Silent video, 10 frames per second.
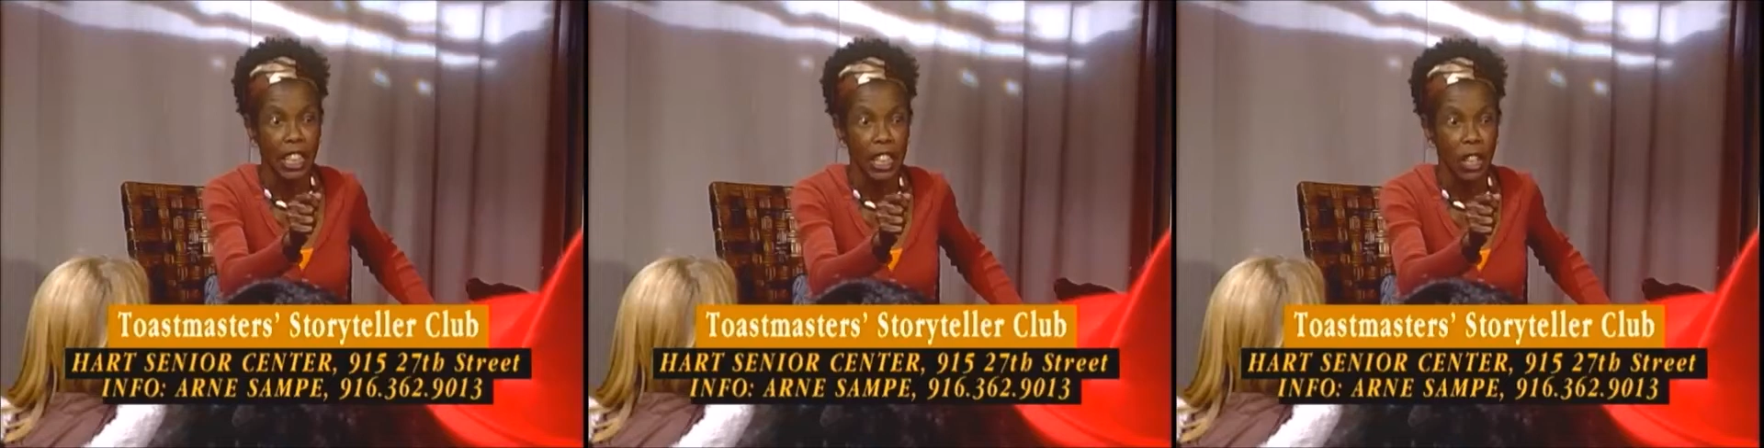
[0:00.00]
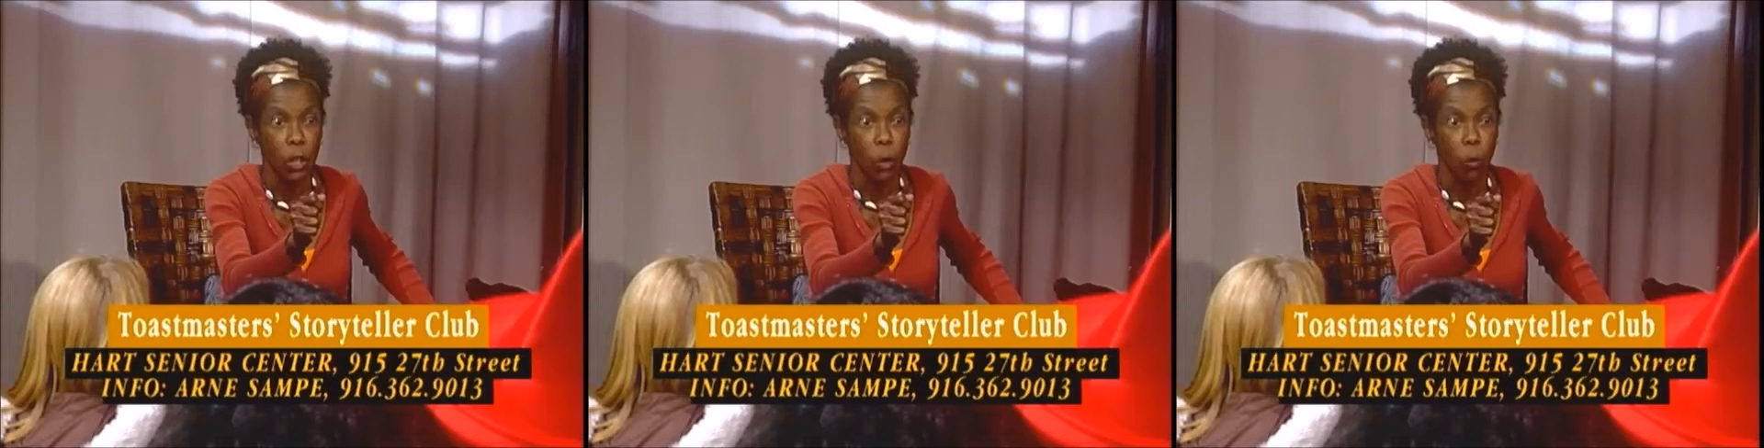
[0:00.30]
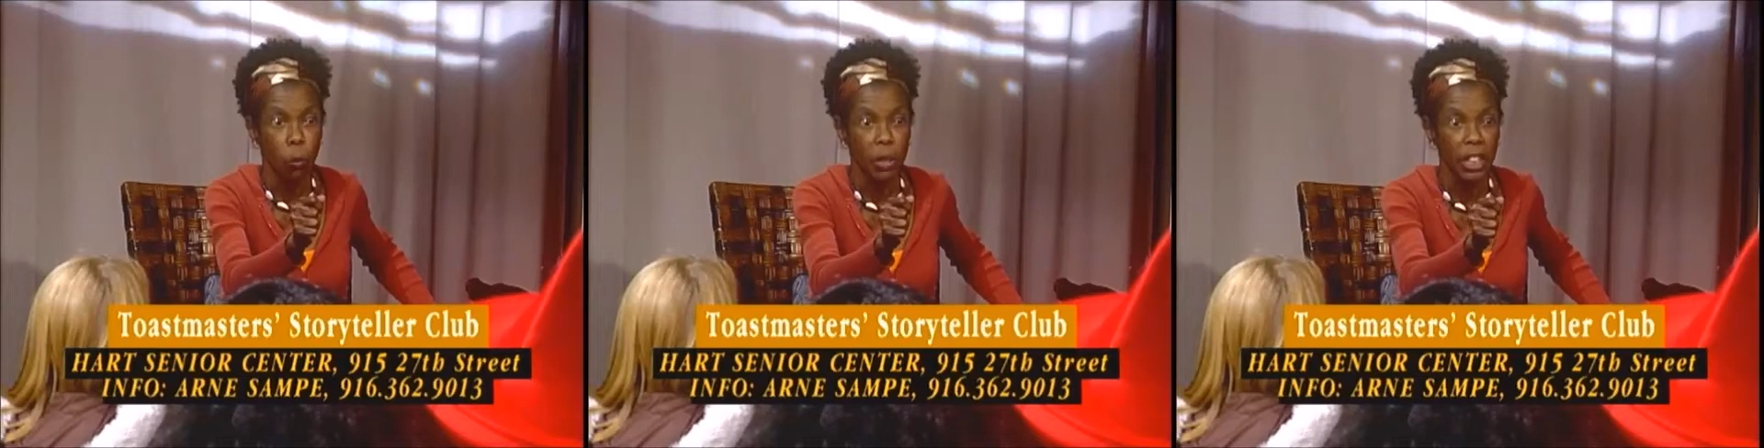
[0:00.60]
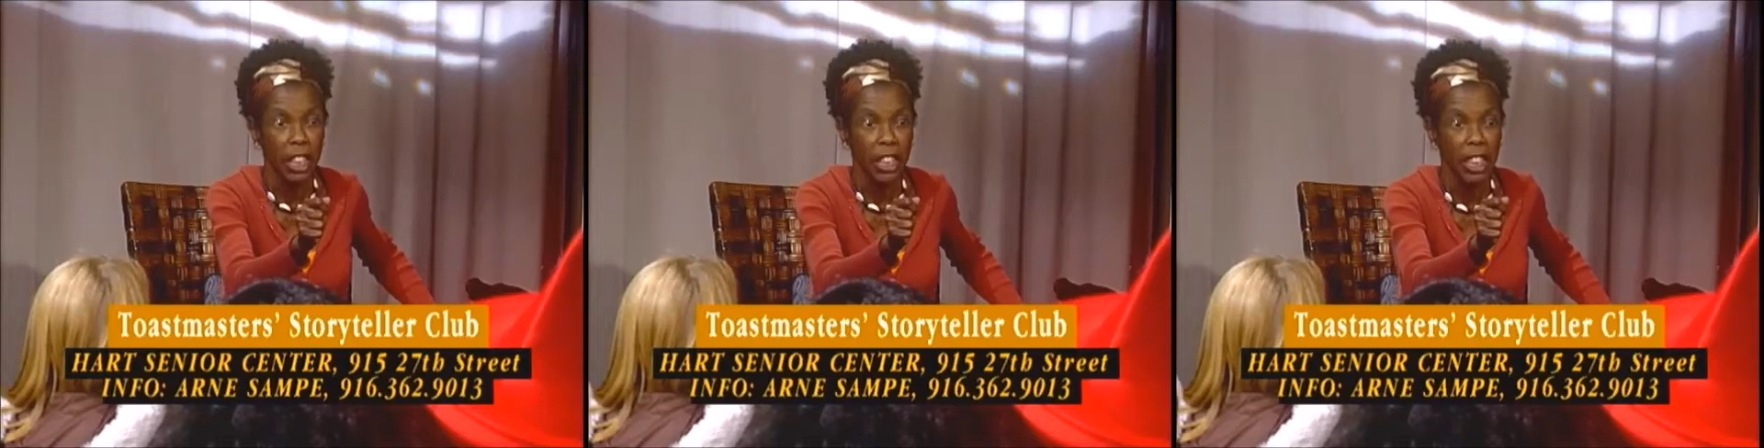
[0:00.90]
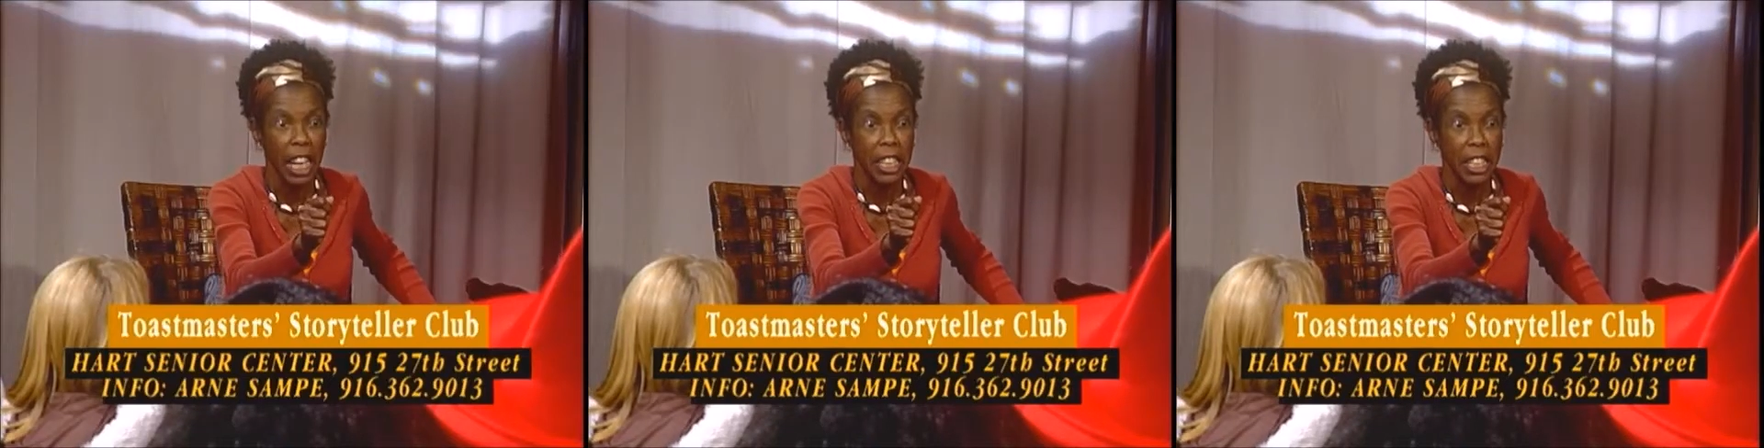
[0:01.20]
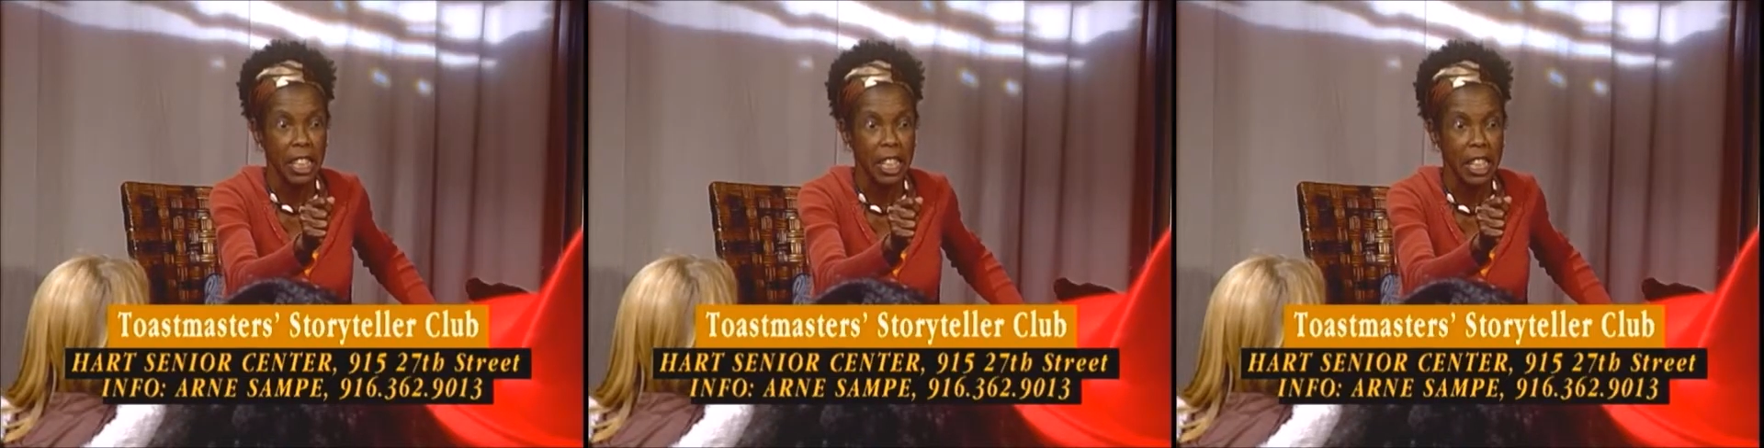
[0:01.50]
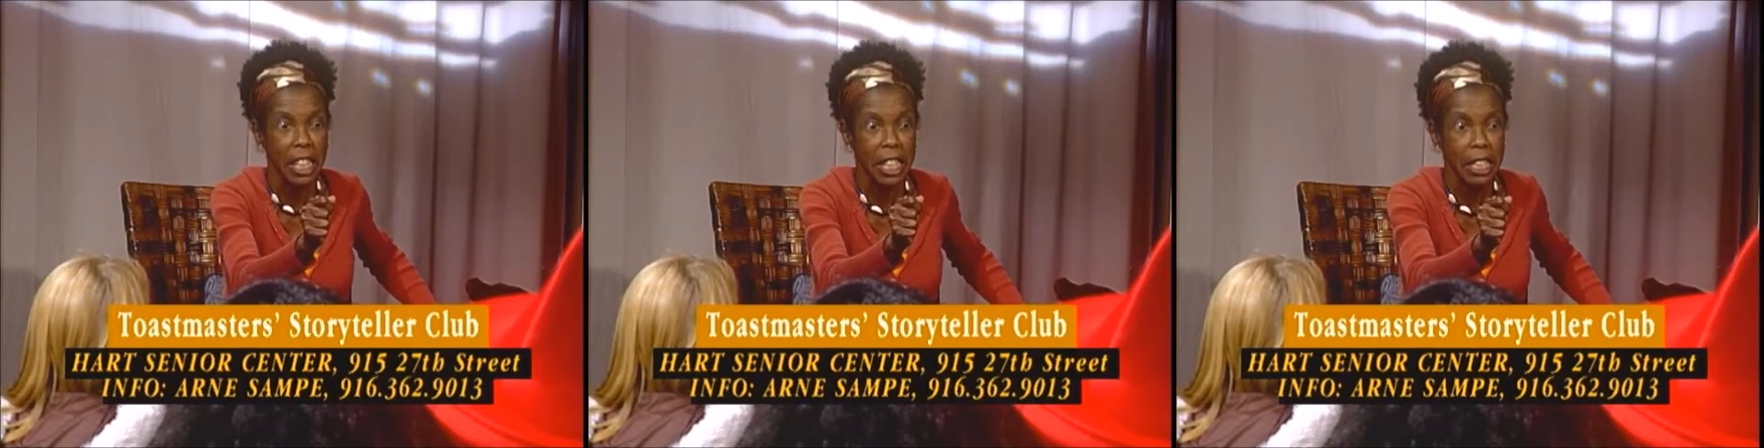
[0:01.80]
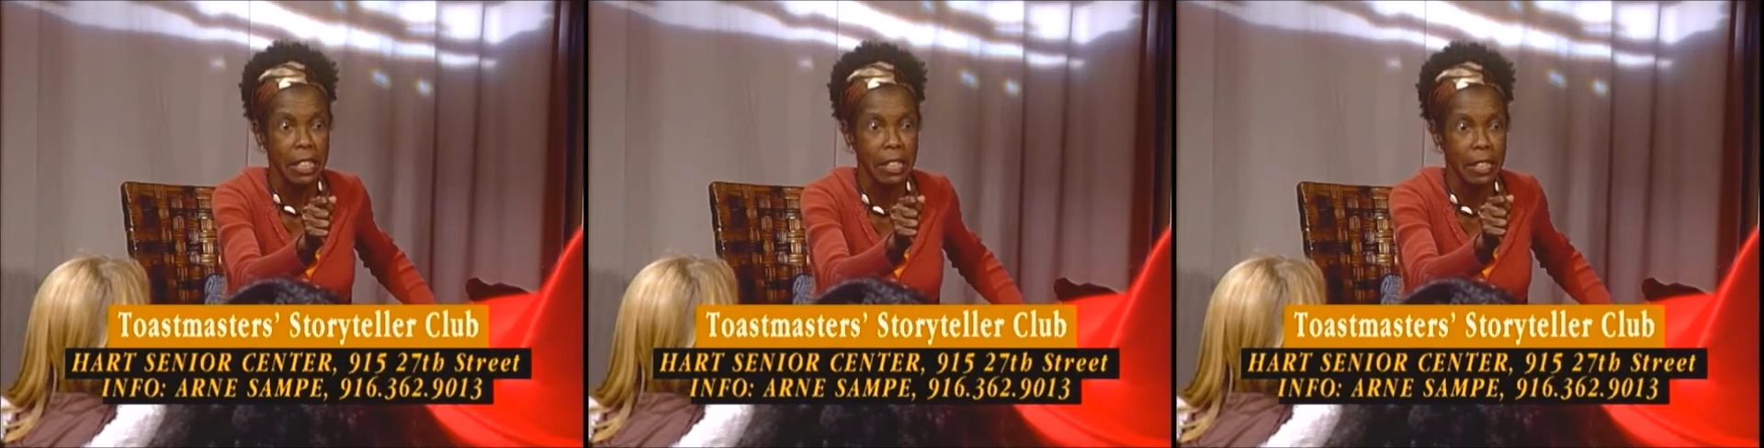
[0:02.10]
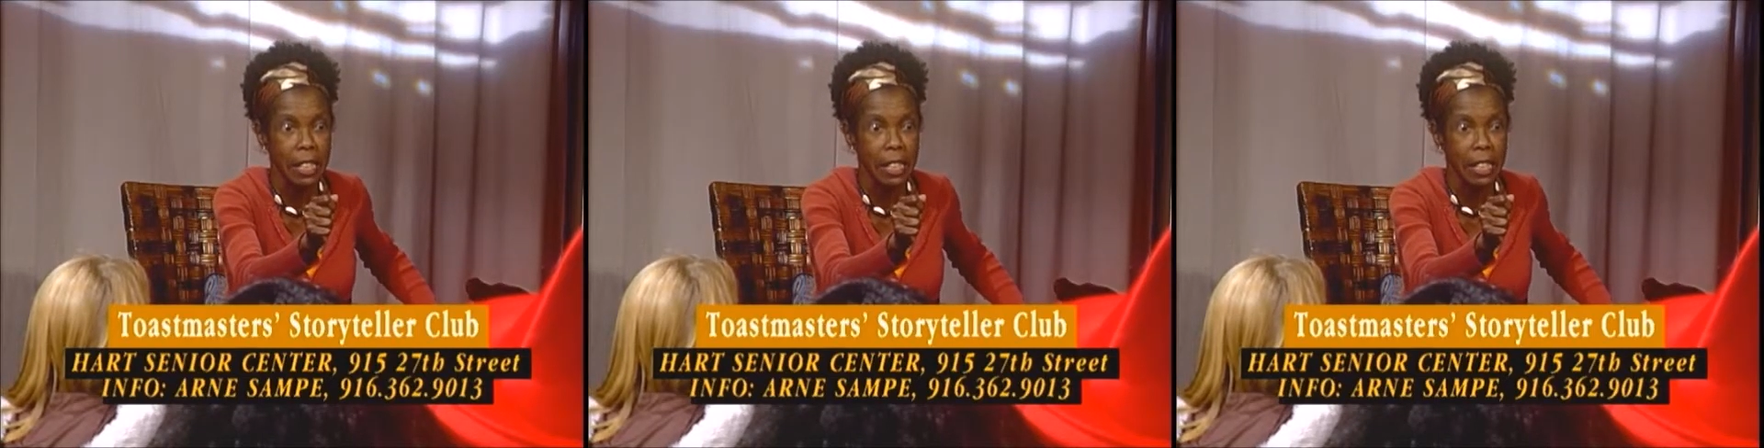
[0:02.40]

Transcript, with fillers: and he opened that gate.